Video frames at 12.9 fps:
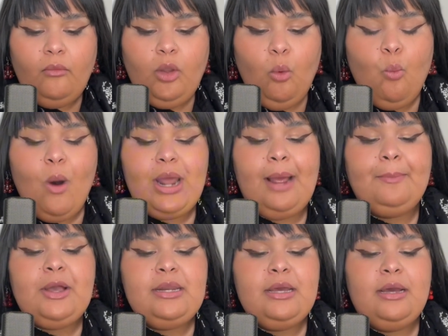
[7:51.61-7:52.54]
what I'm
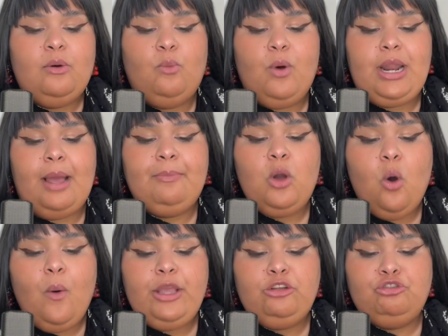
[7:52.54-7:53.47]

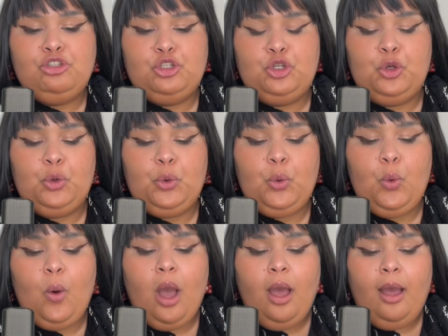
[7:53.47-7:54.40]
going to.